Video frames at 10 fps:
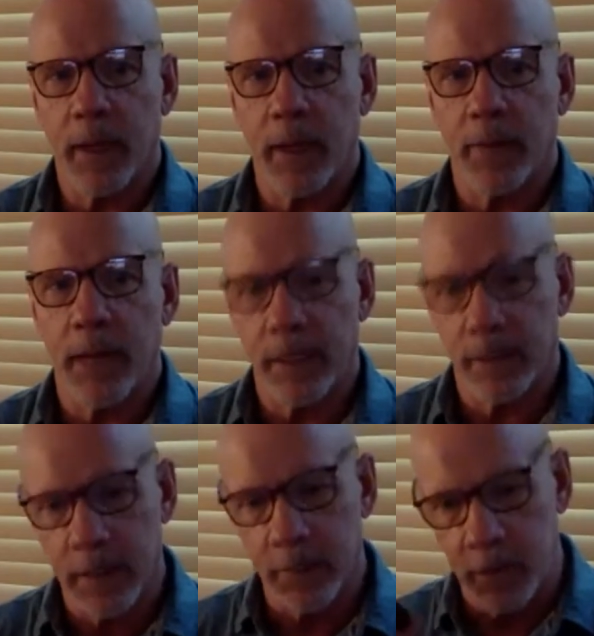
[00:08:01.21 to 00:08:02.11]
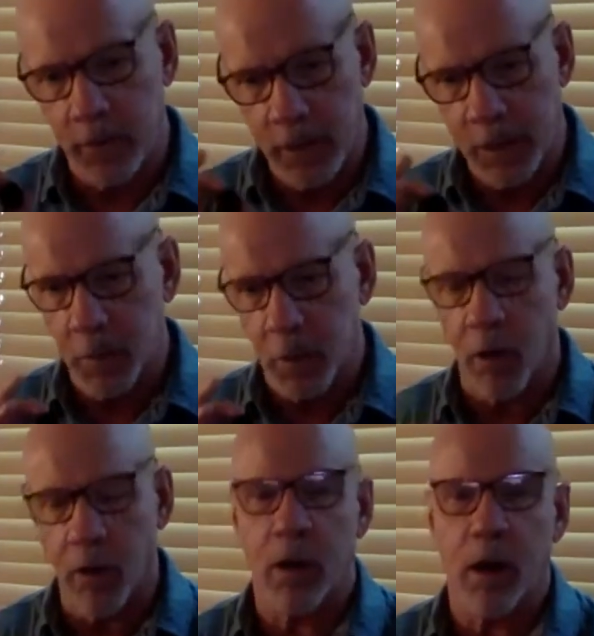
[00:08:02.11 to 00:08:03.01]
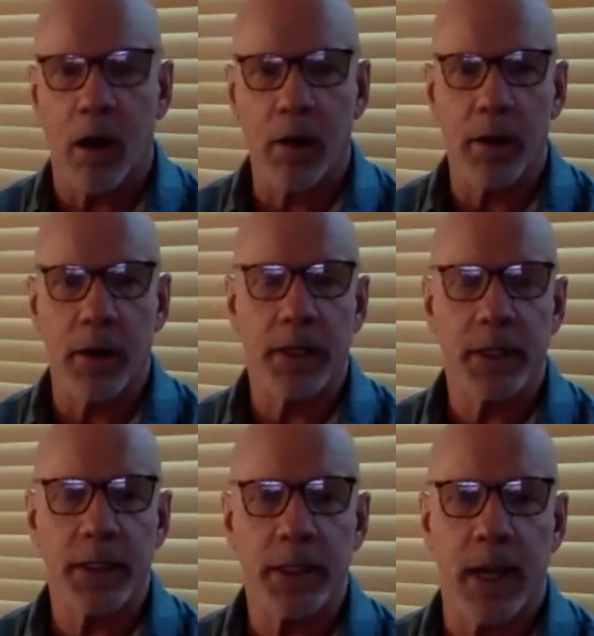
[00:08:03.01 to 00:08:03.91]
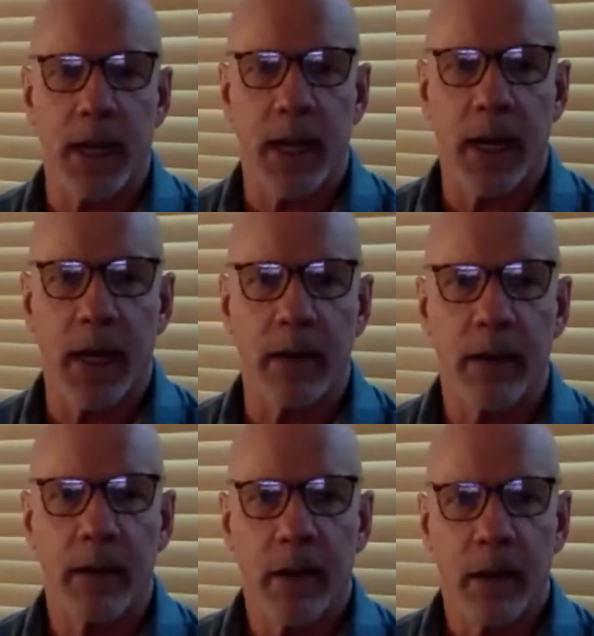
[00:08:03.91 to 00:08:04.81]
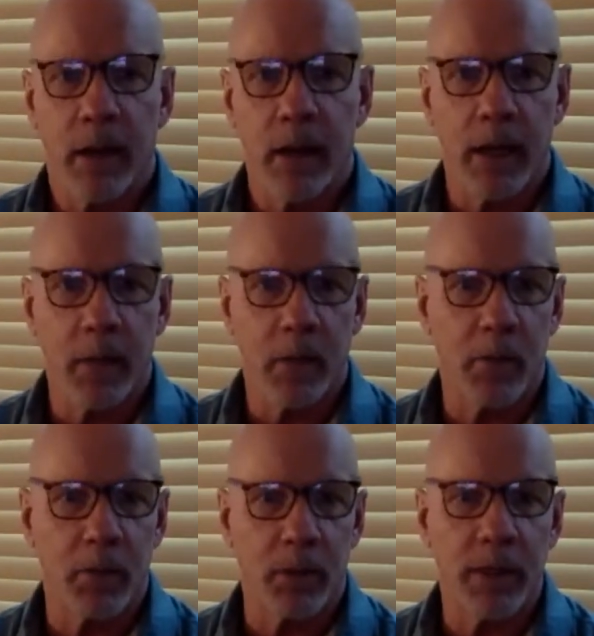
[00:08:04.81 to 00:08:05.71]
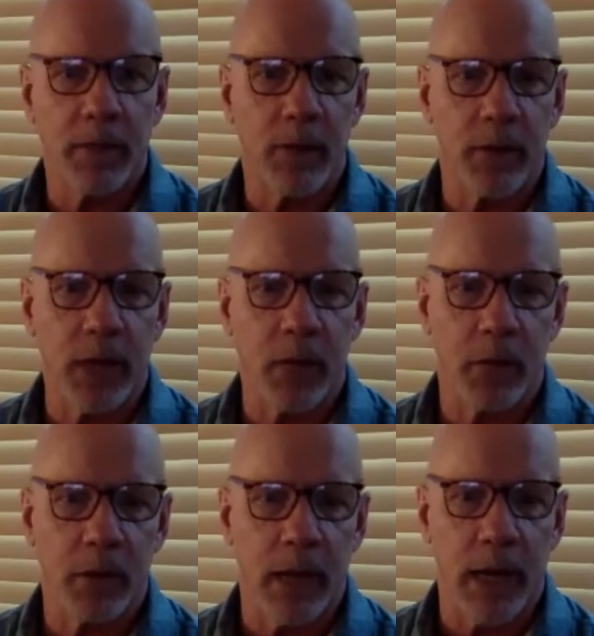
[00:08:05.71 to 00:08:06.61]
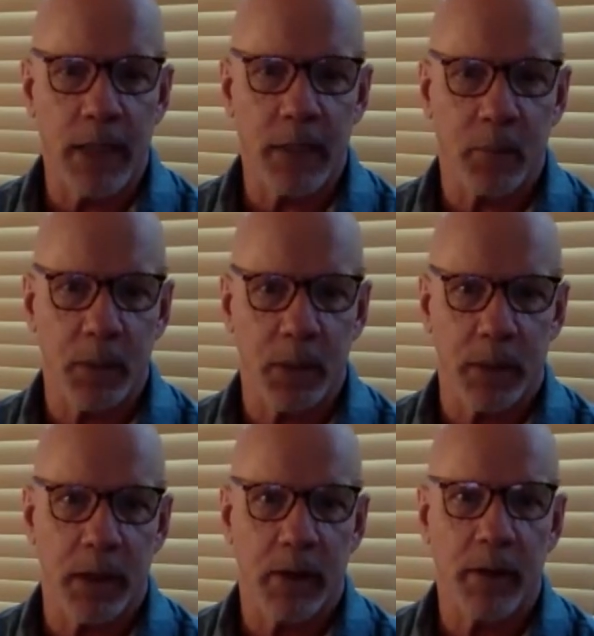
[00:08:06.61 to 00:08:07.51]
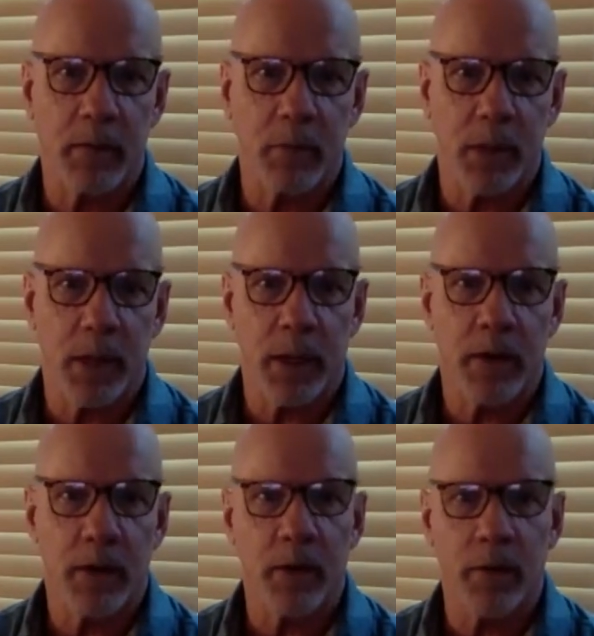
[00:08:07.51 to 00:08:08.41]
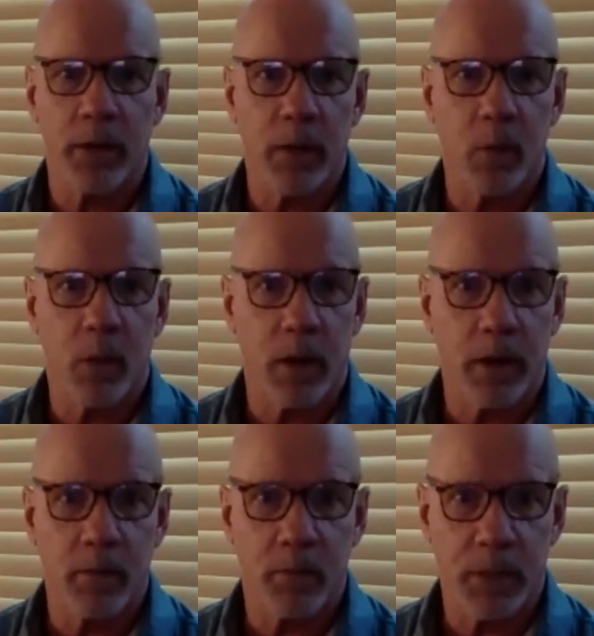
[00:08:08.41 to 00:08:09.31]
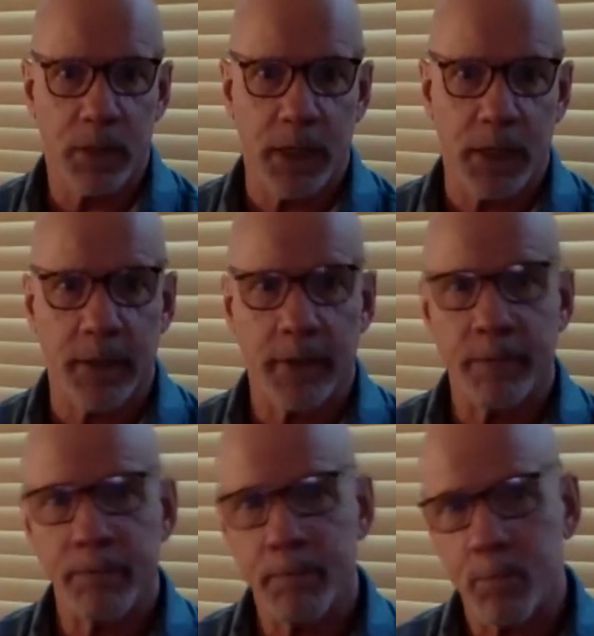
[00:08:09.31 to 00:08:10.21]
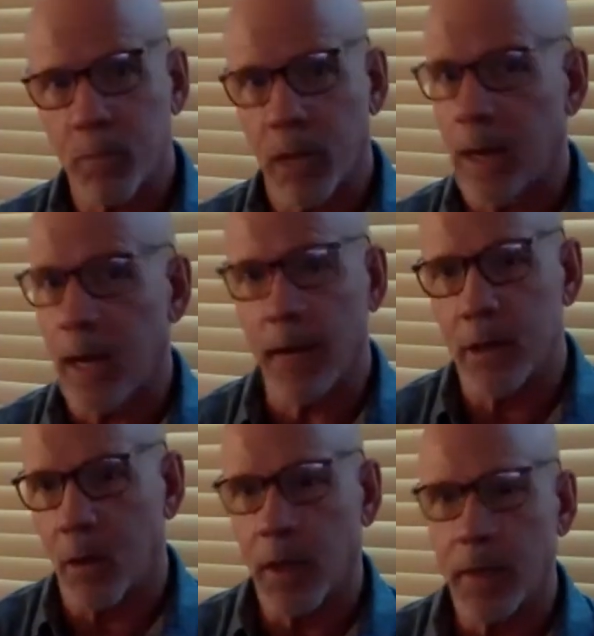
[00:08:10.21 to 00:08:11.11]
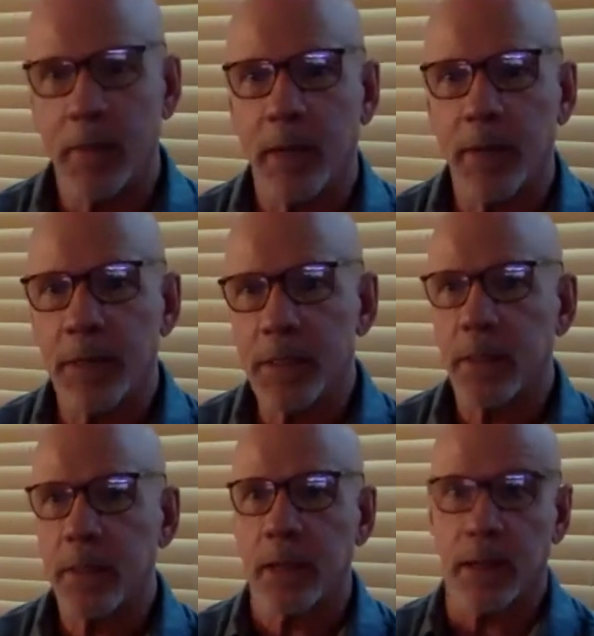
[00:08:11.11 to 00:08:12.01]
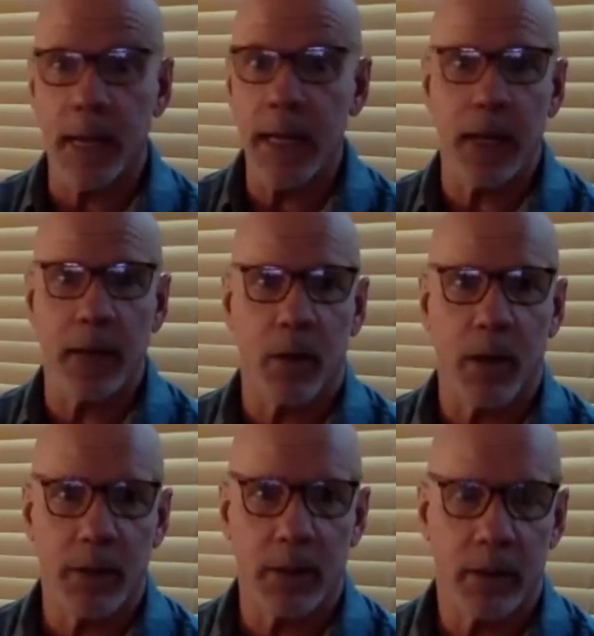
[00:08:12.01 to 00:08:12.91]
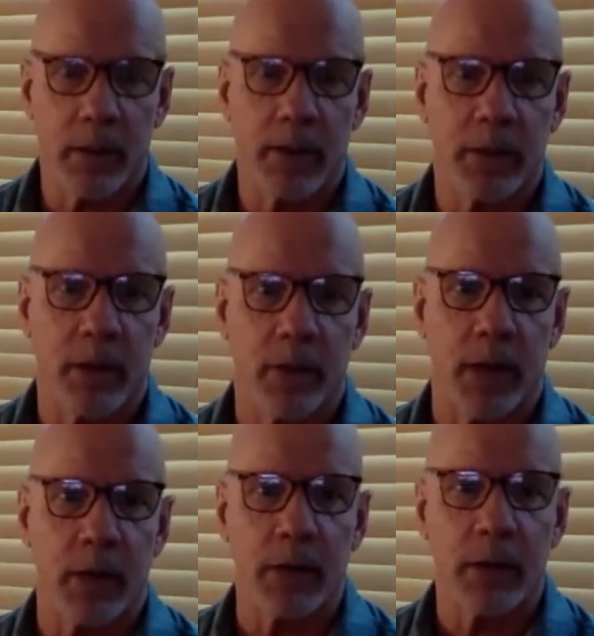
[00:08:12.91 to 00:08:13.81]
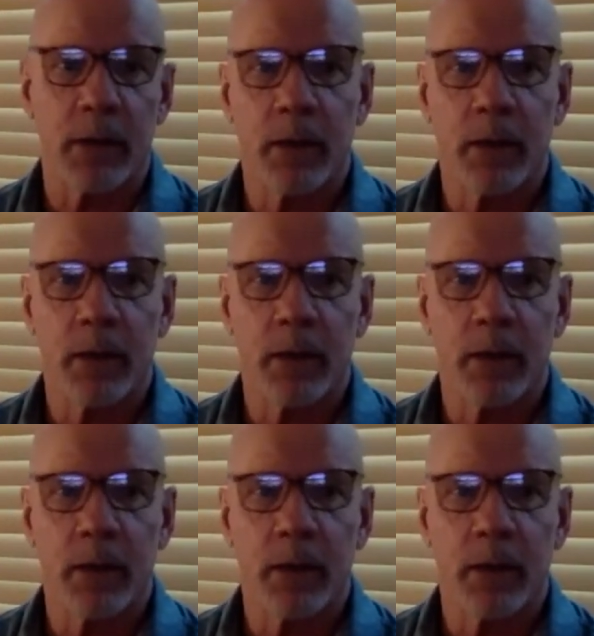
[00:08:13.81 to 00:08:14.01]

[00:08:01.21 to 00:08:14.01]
they lived in these small colonies, and Himmler believed that they were the last pure Aryan blood on earth, and he wanted them protected. And I had no idea about this, and they had no idea until I found it.